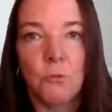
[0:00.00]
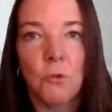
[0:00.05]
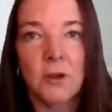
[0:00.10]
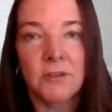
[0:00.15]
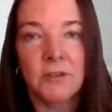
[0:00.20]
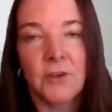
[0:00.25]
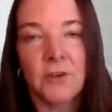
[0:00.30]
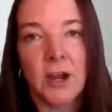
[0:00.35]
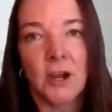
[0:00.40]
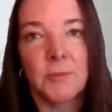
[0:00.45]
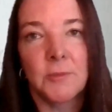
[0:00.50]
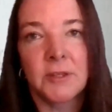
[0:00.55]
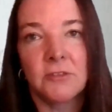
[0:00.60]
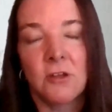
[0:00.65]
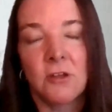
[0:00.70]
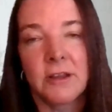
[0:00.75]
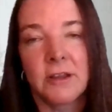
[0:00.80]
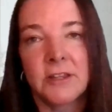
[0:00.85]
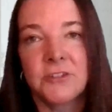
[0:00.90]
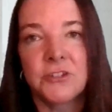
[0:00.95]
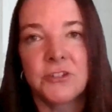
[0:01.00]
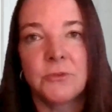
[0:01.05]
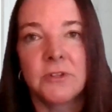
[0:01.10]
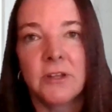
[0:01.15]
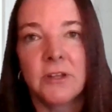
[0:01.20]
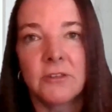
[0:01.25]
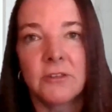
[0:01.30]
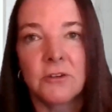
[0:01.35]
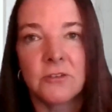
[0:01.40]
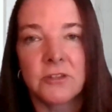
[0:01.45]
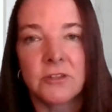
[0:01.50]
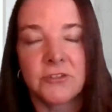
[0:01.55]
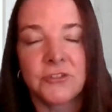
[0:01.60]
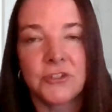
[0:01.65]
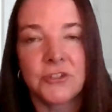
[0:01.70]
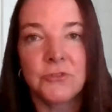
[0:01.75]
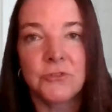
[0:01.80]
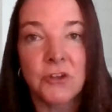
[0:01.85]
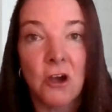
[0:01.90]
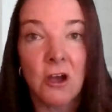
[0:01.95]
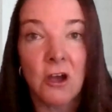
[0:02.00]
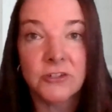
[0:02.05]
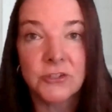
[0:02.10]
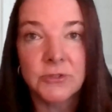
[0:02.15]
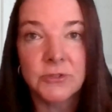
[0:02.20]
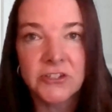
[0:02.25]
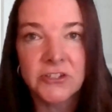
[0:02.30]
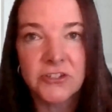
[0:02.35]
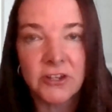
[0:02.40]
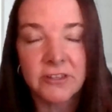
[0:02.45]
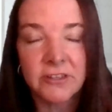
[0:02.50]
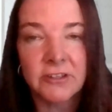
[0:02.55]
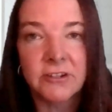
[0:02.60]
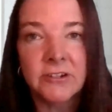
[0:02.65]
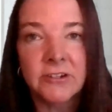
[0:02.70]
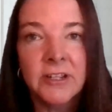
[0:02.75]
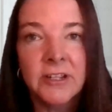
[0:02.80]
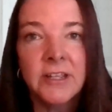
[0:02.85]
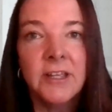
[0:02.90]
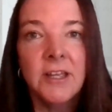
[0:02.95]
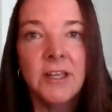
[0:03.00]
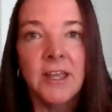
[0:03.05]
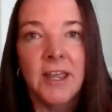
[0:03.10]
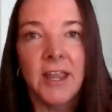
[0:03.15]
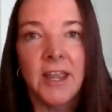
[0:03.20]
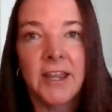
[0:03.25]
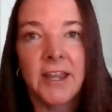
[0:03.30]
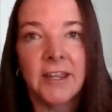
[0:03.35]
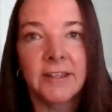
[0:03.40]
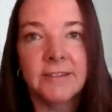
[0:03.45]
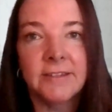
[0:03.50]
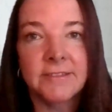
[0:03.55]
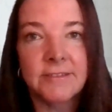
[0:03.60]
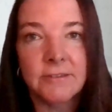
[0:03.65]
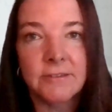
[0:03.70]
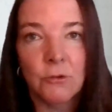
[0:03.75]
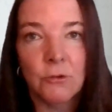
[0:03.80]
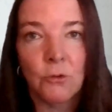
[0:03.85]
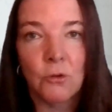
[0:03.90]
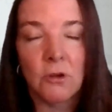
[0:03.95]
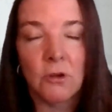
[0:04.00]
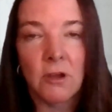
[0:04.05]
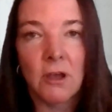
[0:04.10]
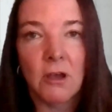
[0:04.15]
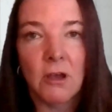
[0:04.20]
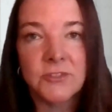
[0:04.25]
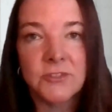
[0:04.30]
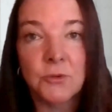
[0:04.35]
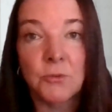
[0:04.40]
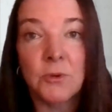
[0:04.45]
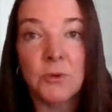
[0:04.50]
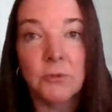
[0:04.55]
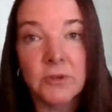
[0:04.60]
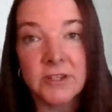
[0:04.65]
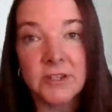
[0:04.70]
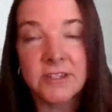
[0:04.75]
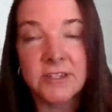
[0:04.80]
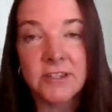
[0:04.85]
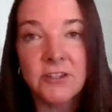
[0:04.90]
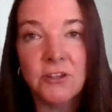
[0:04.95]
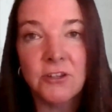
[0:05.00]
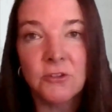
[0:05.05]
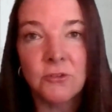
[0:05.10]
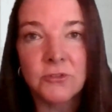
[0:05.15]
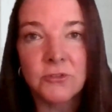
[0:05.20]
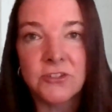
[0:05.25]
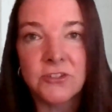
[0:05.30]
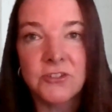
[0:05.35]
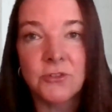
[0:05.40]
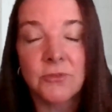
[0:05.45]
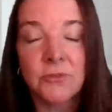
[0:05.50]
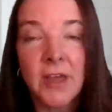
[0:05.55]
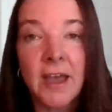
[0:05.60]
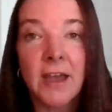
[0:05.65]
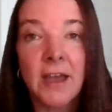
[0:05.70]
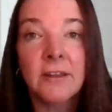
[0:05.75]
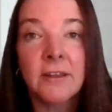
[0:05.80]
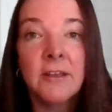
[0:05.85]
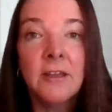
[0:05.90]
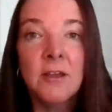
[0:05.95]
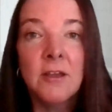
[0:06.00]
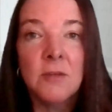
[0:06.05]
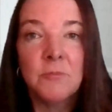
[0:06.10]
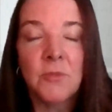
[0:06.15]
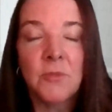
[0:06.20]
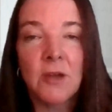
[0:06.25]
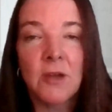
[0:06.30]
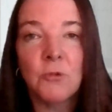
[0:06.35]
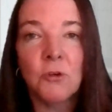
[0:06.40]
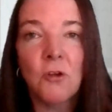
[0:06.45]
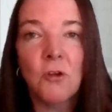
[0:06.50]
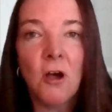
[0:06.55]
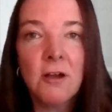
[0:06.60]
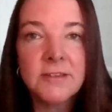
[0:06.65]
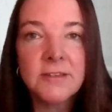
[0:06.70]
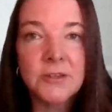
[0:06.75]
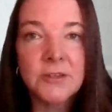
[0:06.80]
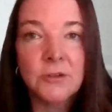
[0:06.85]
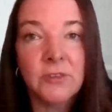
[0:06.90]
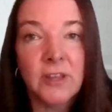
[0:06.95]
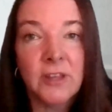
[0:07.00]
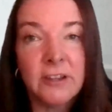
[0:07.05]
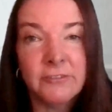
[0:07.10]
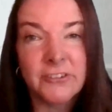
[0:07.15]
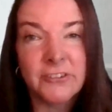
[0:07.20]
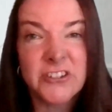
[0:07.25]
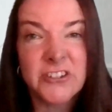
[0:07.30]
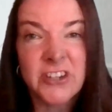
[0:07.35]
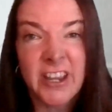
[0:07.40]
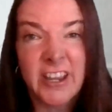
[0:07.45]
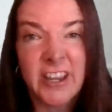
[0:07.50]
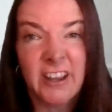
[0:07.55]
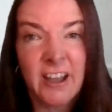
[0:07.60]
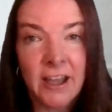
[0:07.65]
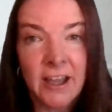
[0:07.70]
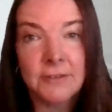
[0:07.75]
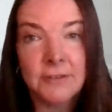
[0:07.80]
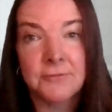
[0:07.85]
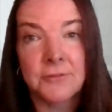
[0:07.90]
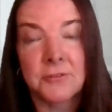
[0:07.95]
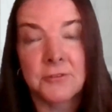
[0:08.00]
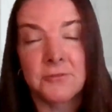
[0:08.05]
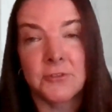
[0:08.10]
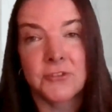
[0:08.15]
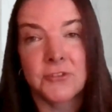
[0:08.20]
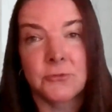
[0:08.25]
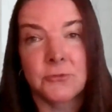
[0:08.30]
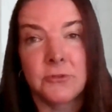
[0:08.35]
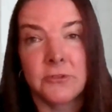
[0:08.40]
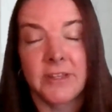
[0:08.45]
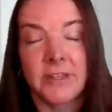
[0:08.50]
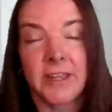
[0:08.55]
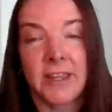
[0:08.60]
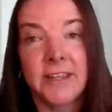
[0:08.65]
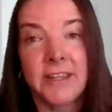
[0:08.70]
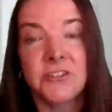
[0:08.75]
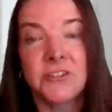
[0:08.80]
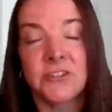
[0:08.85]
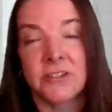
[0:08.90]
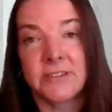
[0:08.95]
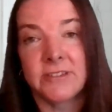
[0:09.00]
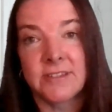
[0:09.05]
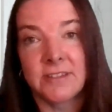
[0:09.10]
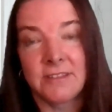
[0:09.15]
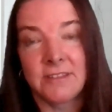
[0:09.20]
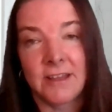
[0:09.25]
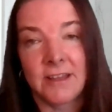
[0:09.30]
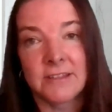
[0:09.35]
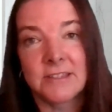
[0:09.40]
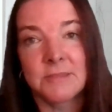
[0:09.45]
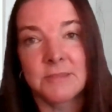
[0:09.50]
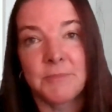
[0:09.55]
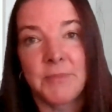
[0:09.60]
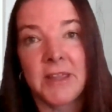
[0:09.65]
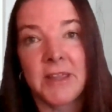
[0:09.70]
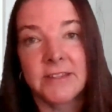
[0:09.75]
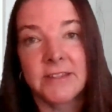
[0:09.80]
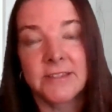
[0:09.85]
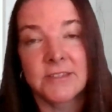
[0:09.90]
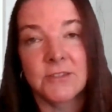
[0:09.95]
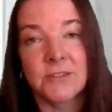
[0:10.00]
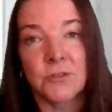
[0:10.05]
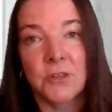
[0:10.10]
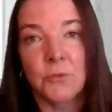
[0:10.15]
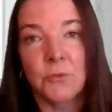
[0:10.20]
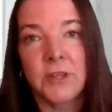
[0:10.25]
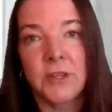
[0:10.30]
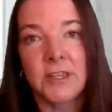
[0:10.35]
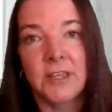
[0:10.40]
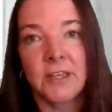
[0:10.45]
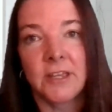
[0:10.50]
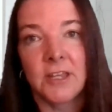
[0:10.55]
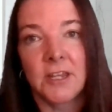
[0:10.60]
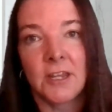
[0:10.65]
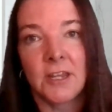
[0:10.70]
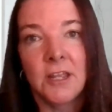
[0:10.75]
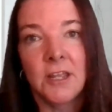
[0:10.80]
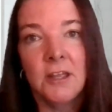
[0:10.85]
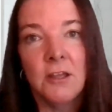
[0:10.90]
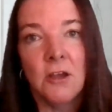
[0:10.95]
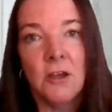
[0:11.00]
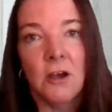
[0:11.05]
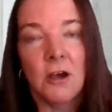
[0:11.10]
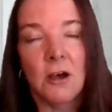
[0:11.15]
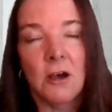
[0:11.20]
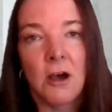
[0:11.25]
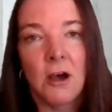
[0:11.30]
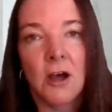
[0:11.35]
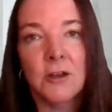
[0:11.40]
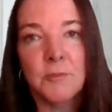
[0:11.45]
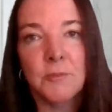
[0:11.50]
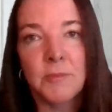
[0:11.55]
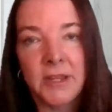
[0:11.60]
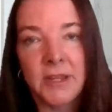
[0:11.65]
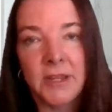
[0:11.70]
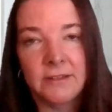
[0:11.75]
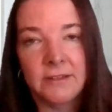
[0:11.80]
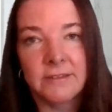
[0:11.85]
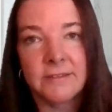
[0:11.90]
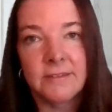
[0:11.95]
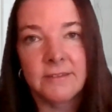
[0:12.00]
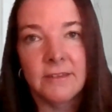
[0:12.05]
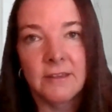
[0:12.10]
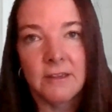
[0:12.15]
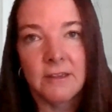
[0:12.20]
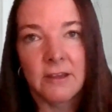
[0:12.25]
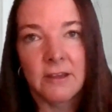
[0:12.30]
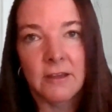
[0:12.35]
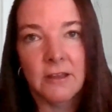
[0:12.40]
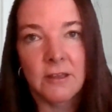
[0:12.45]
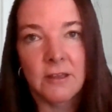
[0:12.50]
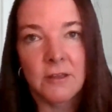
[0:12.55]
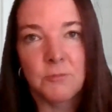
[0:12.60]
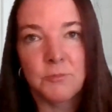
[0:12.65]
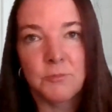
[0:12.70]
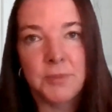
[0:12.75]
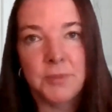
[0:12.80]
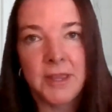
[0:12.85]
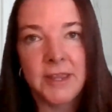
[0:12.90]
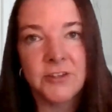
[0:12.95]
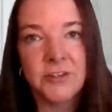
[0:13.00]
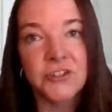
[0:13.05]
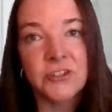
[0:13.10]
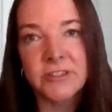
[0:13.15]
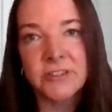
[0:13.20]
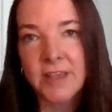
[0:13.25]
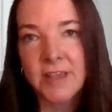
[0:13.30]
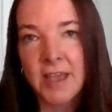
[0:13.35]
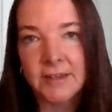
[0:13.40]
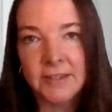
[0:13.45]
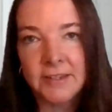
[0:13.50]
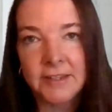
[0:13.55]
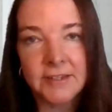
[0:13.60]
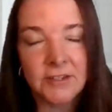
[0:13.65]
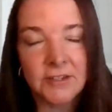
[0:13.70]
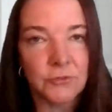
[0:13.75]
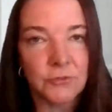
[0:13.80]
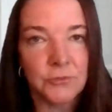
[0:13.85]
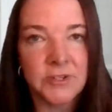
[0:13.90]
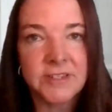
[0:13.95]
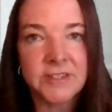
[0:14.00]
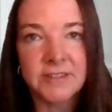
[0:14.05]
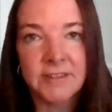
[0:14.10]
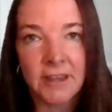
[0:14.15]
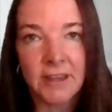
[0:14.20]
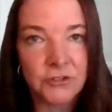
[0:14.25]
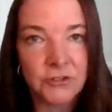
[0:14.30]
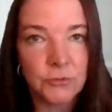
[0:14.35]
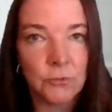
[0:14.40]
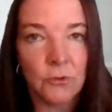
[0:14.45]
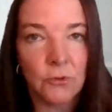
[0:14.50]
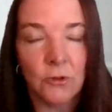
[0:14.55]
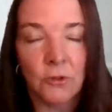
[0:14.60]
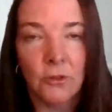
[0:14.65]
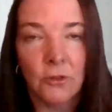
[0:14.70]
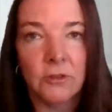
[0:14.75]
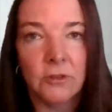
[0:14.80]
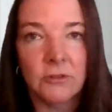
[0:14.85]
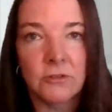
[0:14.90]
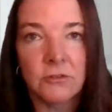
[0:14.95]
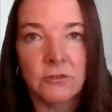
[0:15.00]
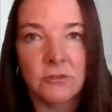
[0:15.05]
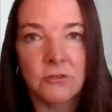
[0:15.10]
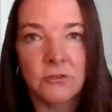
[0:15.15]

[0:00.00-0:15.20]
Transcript: environment, log into another. The two talk to each other, and so we will continue to do that. And we'll also leverage AI for virtual agents in that space so that we can automate patients needing to reschedule